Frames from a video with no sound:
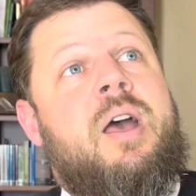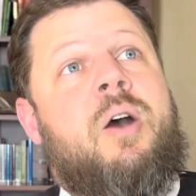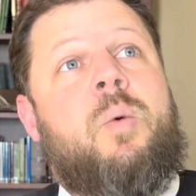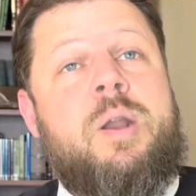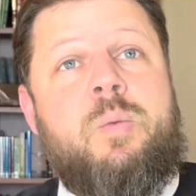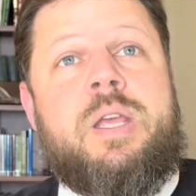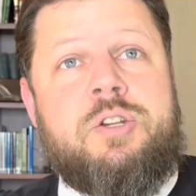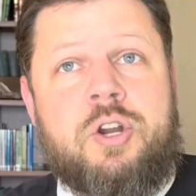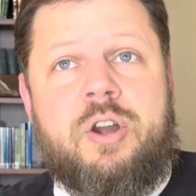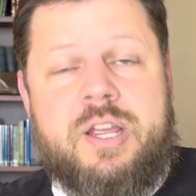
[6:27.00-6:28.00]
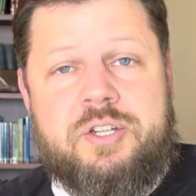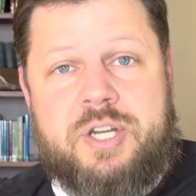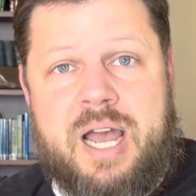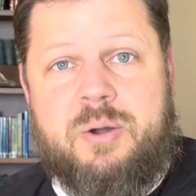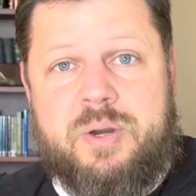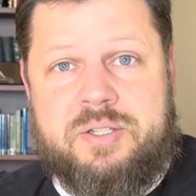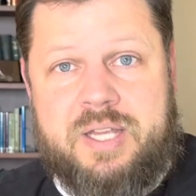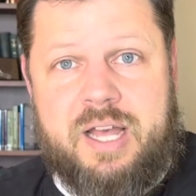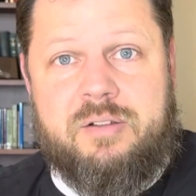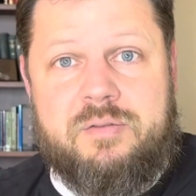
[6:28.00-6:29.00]
When we nourish
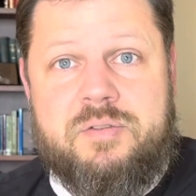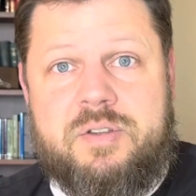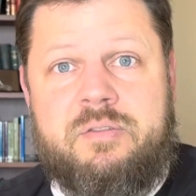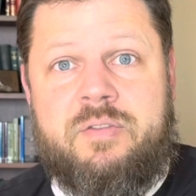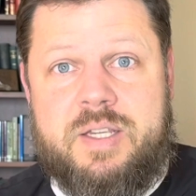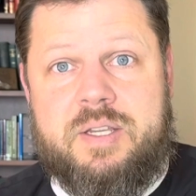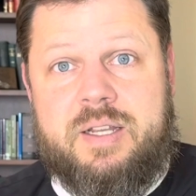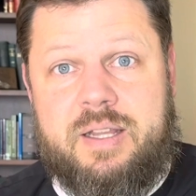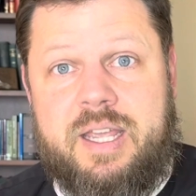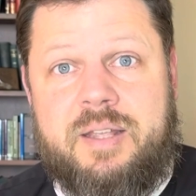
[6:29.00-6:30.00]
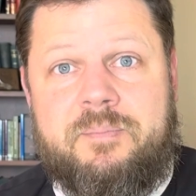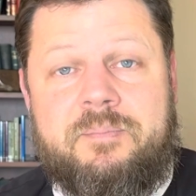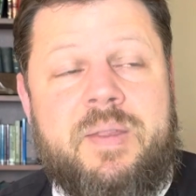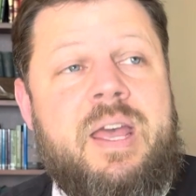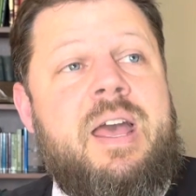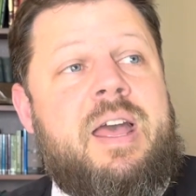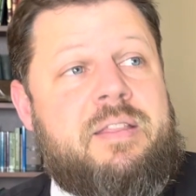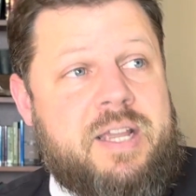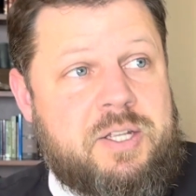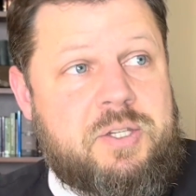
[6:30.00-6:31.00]
ourselves physically, I
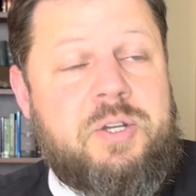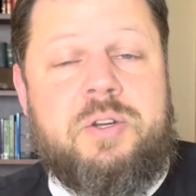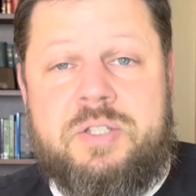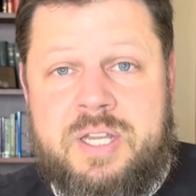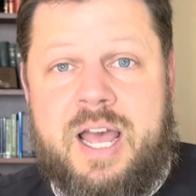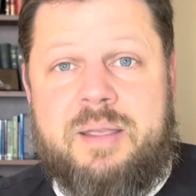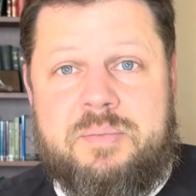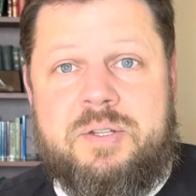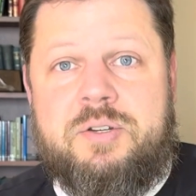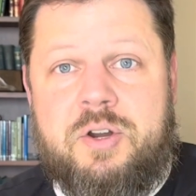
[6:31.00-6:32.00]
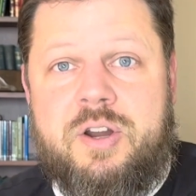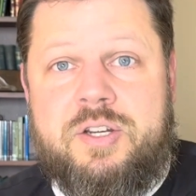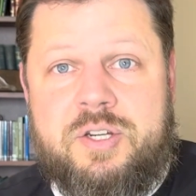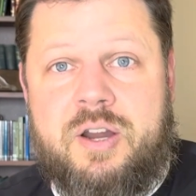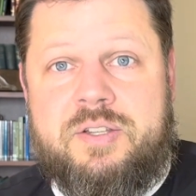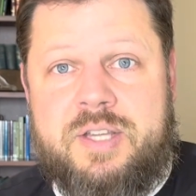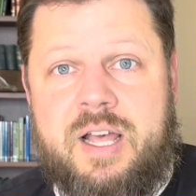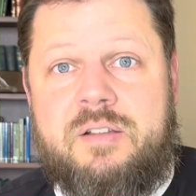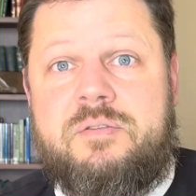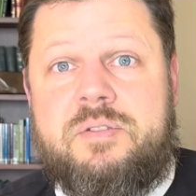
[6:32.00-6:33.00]
think it's a good time to nourish
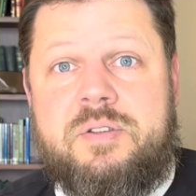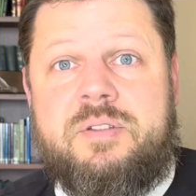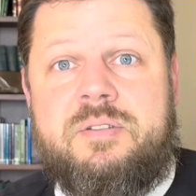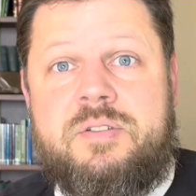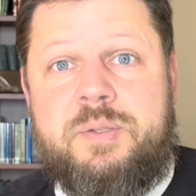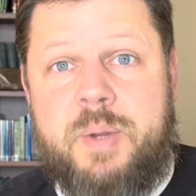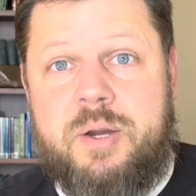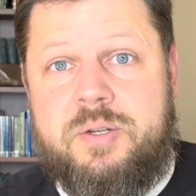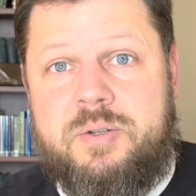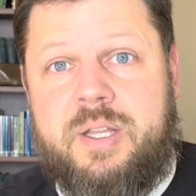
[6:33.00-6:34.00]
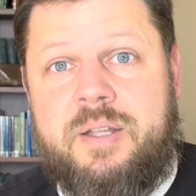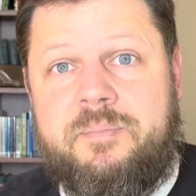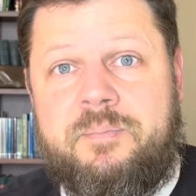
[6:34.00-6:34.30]
ourselves spiritually.